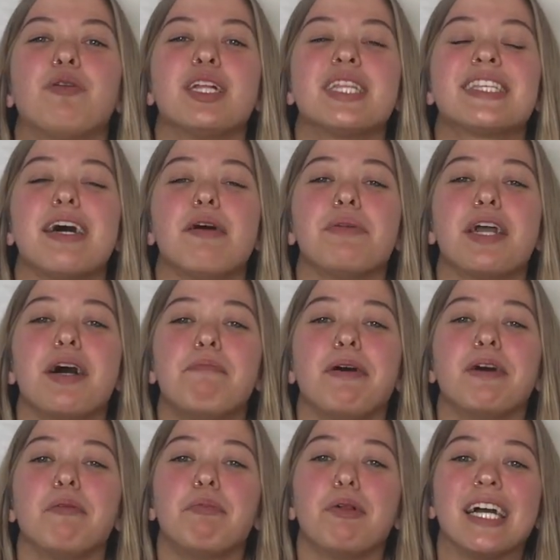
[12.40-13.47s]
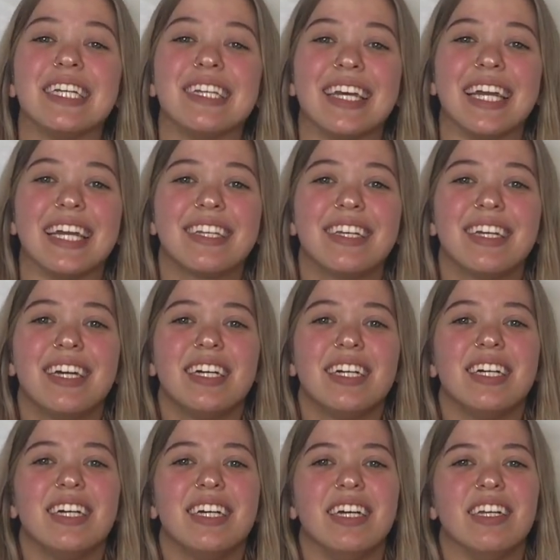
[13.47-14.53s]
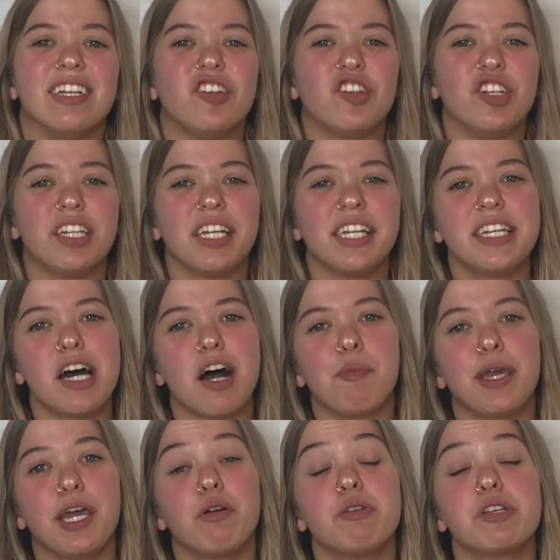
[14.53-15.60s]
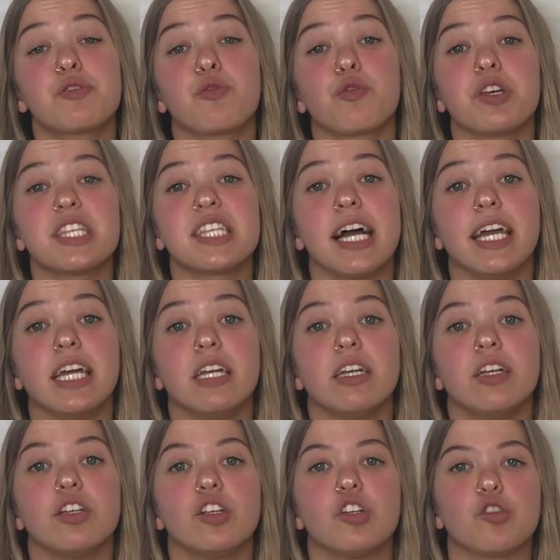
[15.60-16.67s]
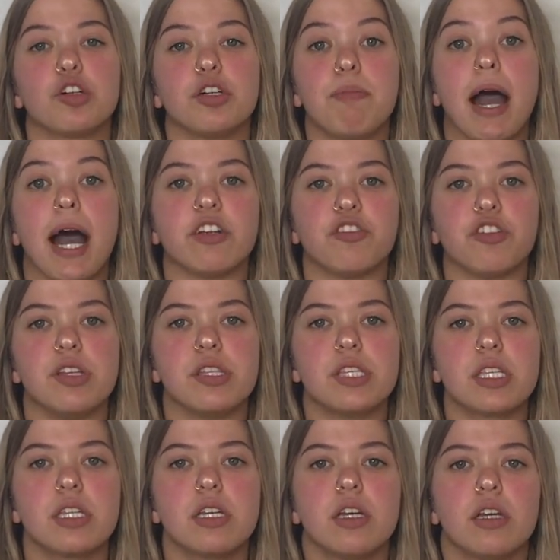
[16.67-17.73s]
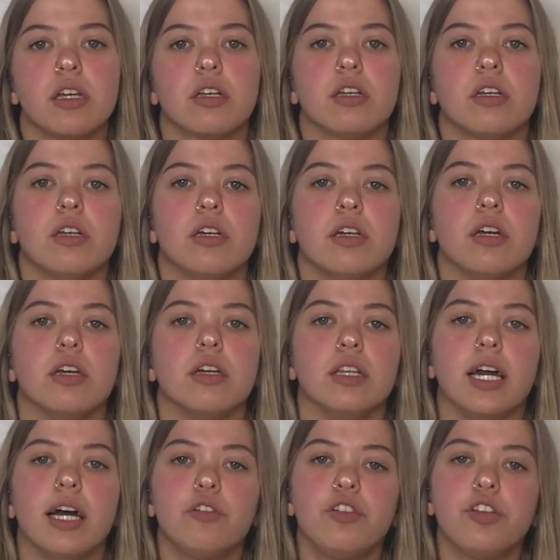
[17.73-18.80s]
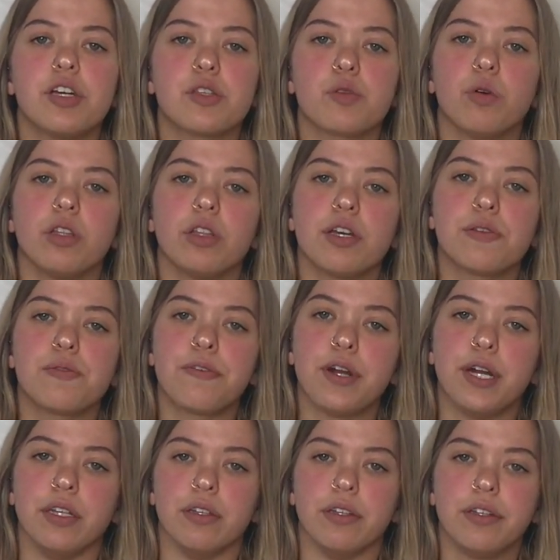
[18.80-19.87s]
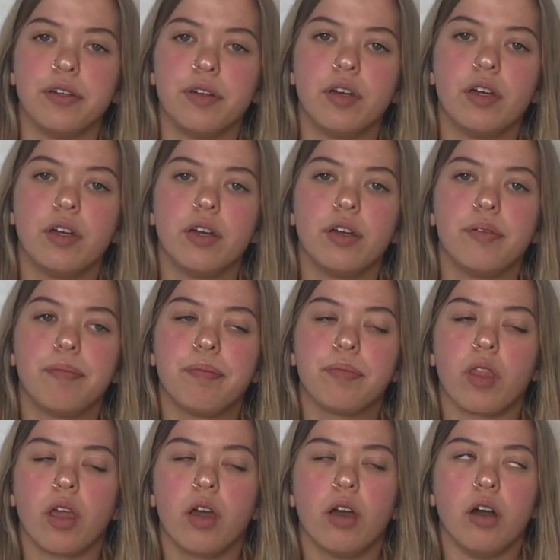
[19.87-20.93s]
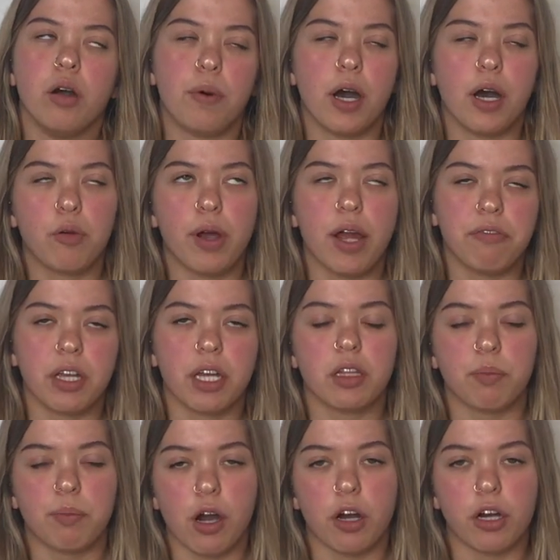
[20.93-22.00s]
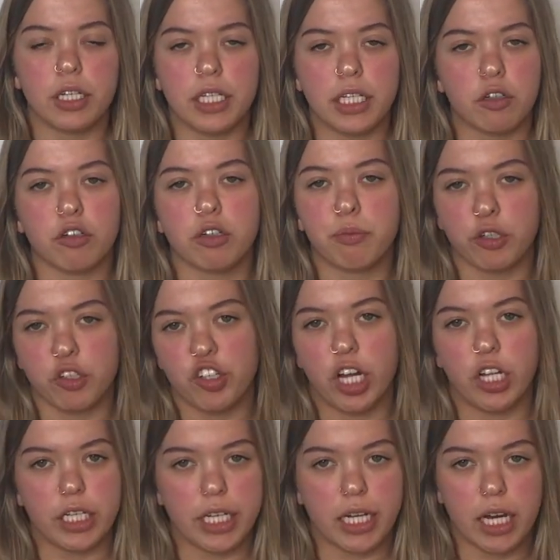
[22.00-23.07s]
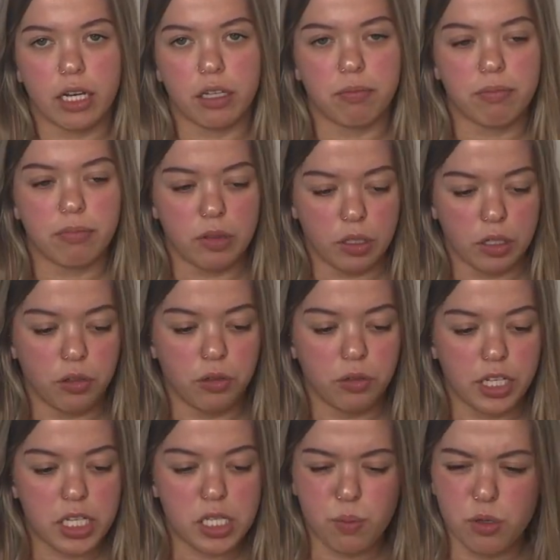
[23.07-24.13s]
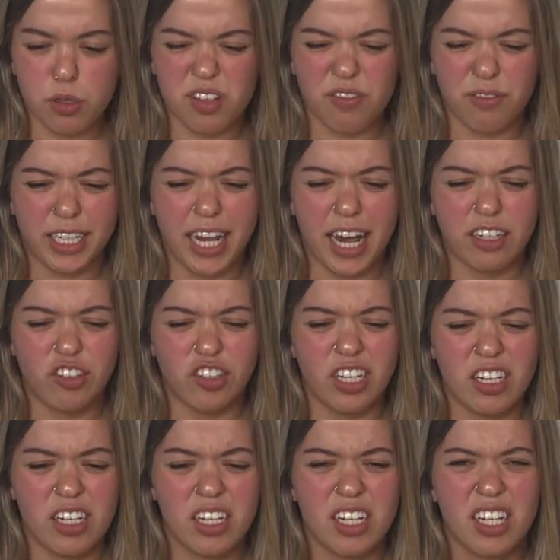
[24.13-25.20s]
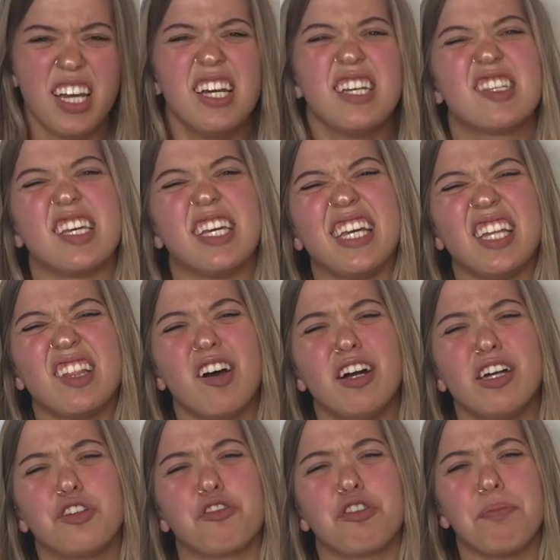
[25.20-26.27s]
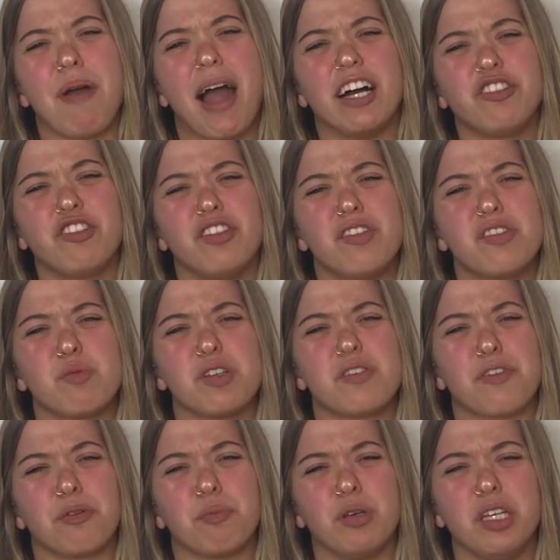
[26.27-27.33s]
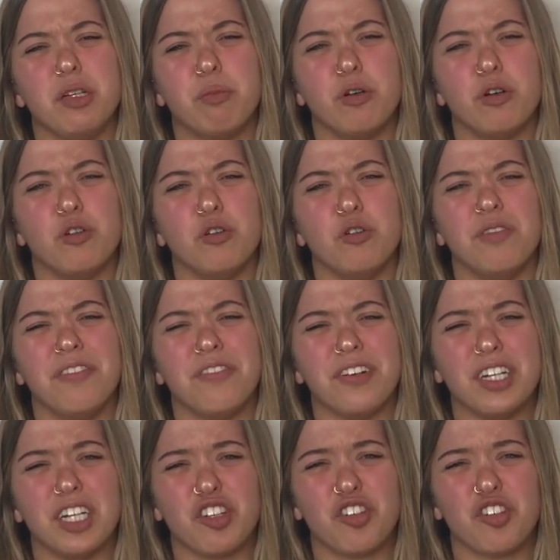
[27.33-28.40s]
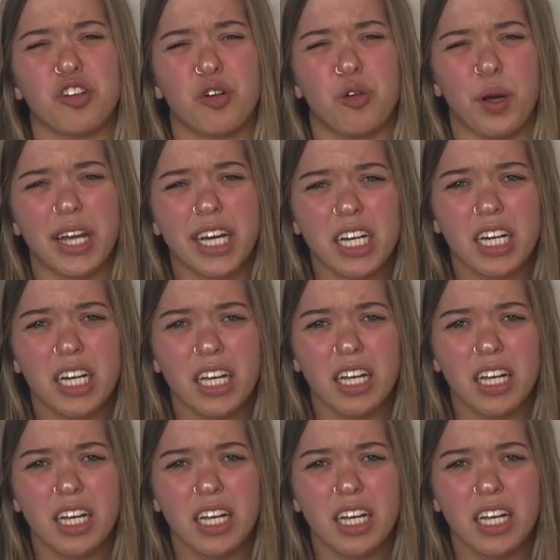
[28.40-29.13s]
once set me up on a blind date, and she didn't tell me it was through the site Short Passions, and now she has one less friend. Upon arriving at the bar, Igor Percelli had a little explosive reaction. See, he thought Short Passions was for people who finished quick.